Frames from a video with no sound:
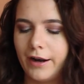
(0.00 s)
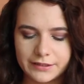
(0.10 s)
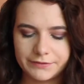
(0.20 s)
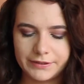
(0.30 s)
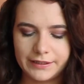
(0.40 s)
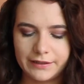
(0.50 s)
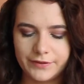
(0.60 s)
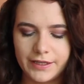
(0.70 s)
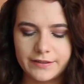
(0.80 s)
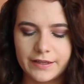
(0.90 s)
So I really love
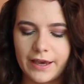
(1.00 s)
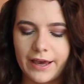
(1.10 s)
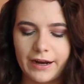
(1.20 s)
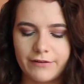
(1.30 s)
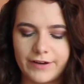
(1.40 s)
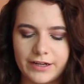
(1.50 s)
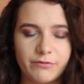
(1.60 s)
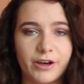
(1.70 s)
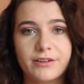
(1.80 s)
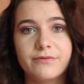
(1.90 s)
this, and I find it
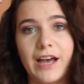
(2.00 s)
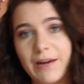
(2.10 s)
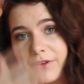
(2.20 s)
works fine